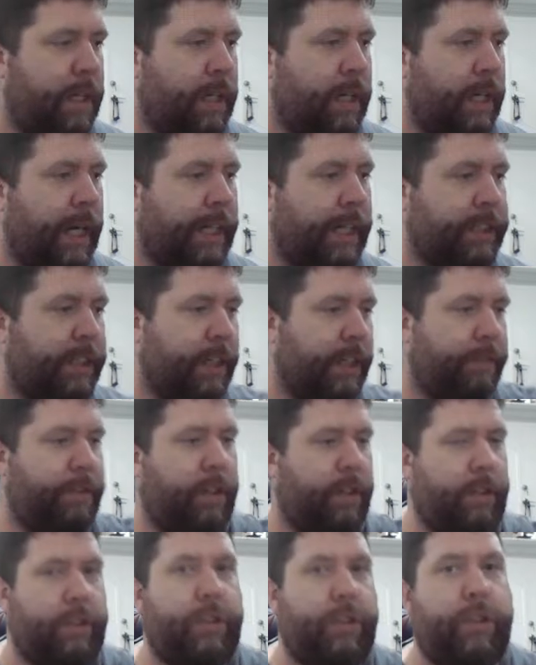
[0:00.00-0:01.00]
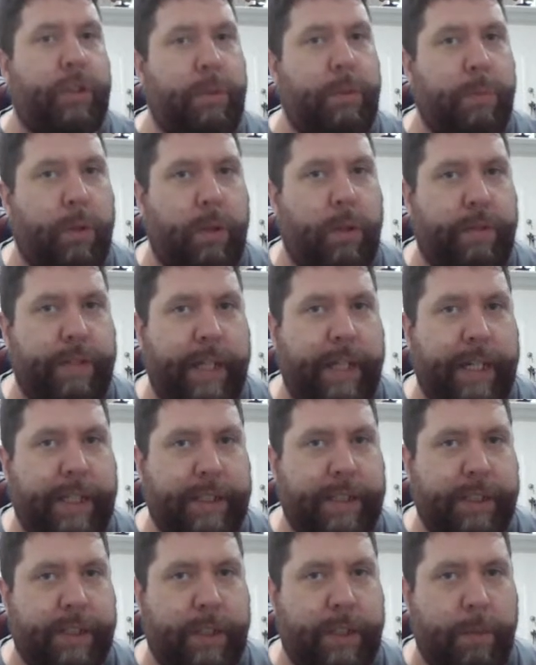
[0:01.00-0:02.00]
Actually, I've got two more of
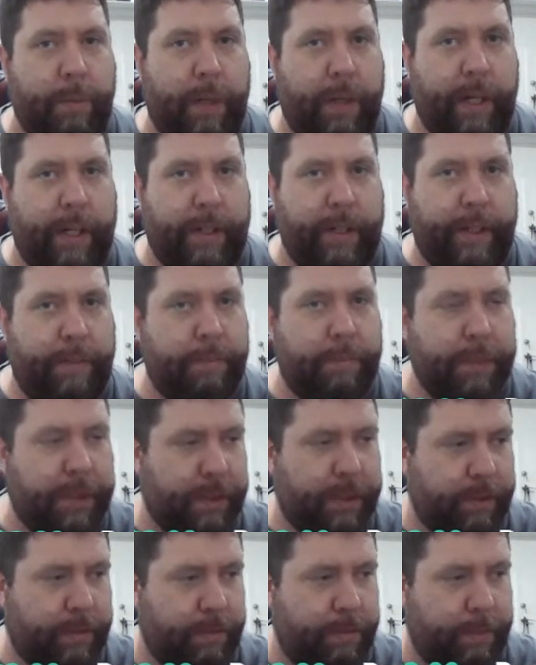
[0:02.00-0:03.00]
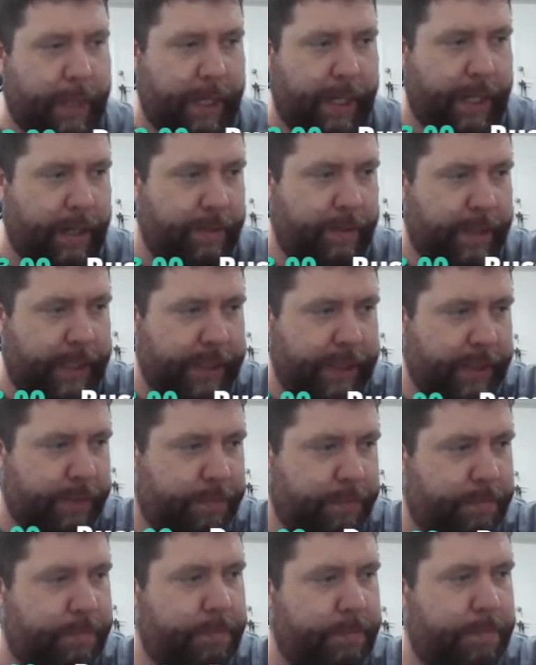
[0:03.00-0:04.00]
these combiner limbs made out of these
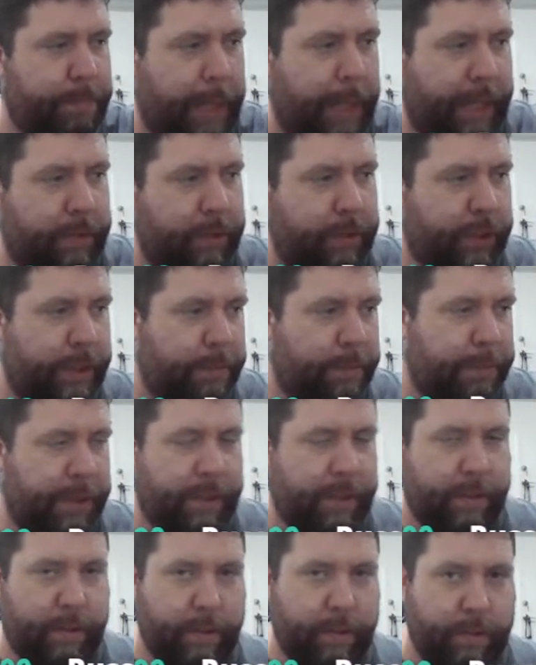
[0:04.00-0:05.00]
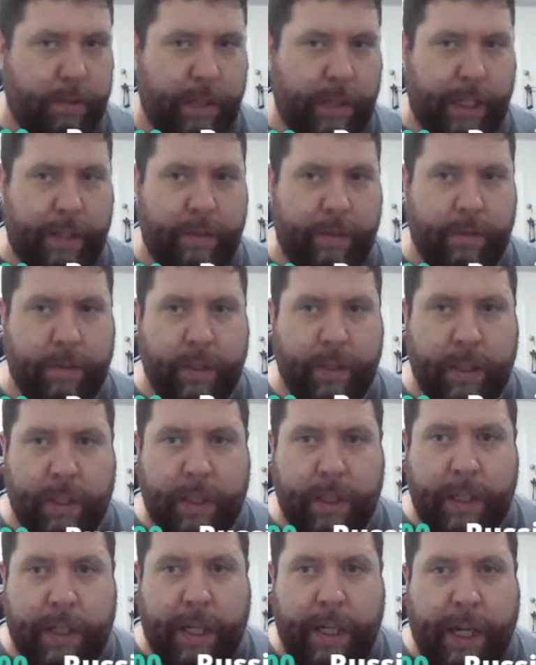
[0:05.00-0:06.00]
battleships and
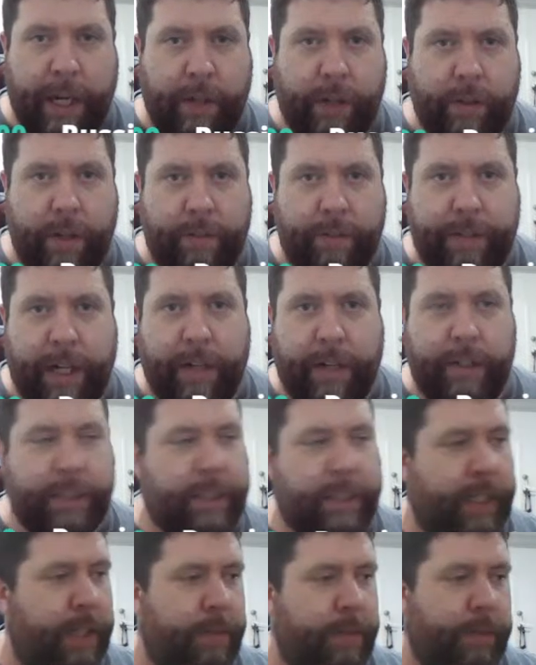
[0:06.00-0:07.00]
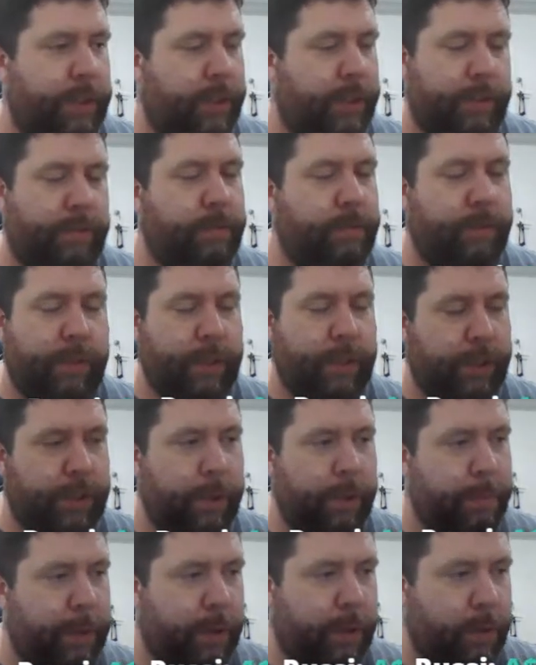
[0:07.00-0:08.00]
aircraft carriers and that, which is
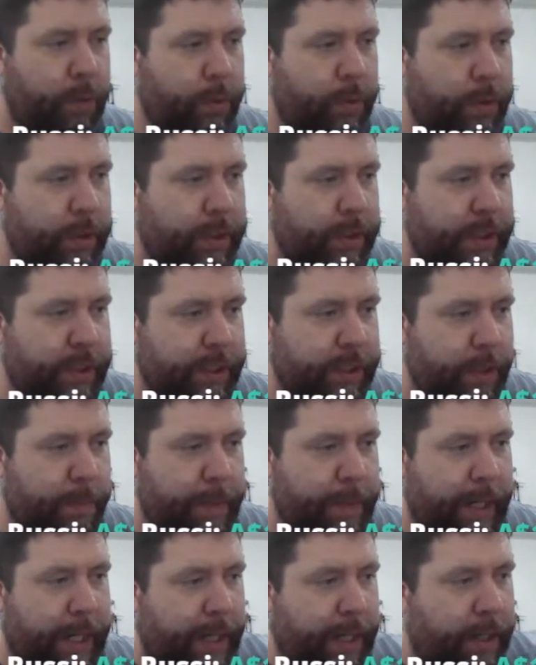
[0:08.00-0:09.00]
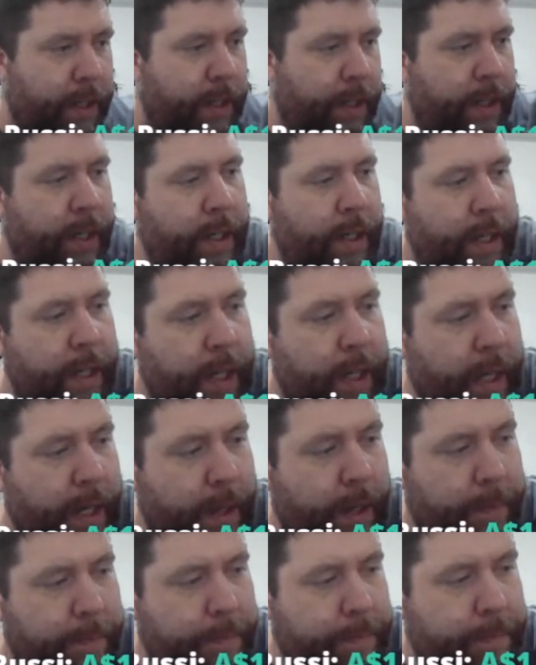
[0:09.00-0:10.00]
super cool because there's not many
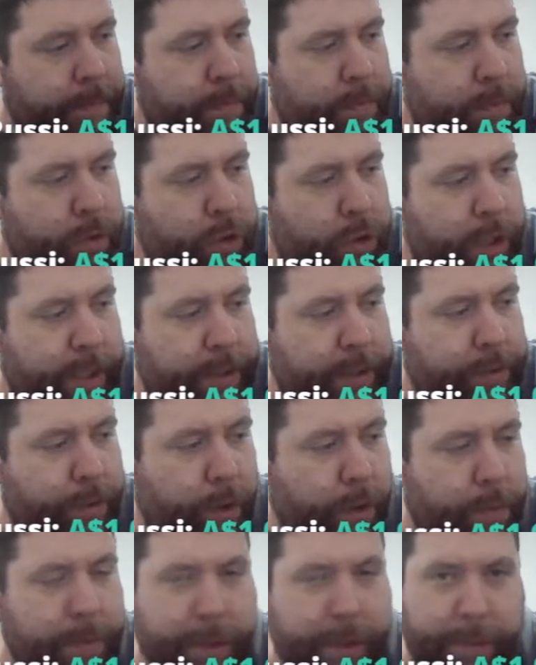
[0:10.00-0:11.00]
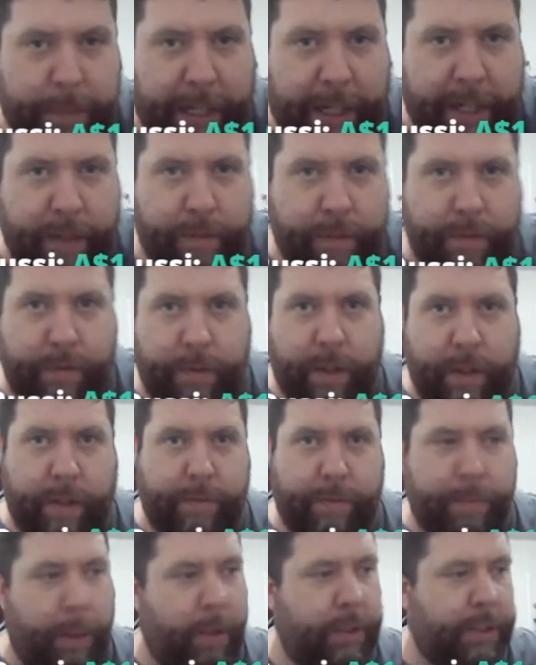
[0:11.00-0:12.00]
transformers made of
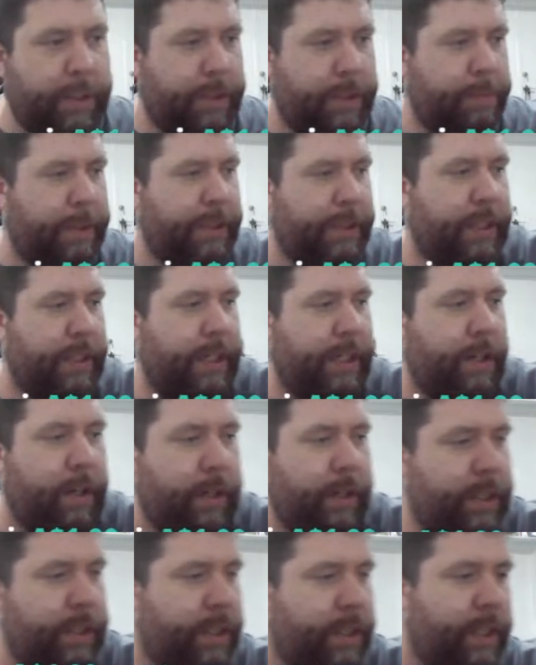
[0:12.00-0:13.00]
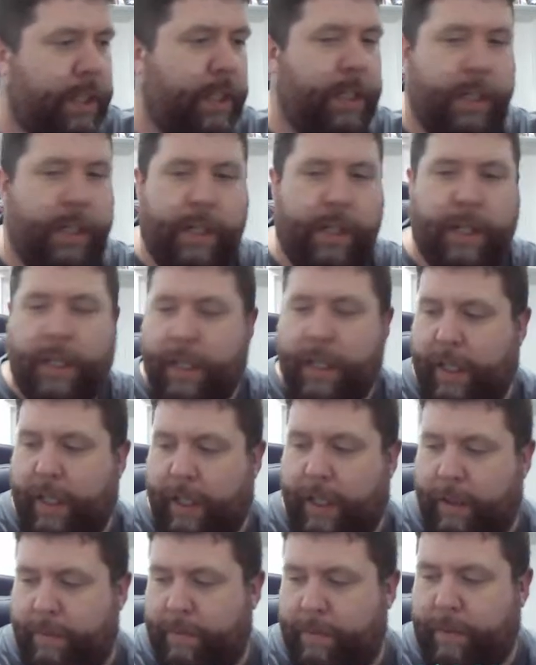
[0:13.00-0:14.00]
boats, especially not. Let
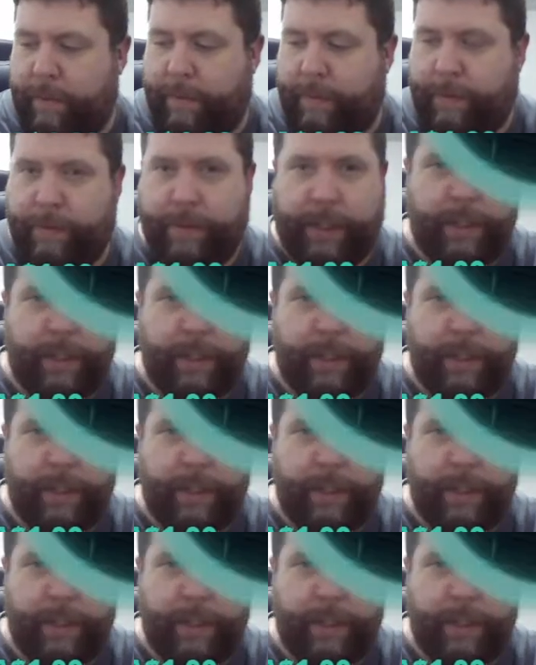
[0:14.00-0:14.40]
me flick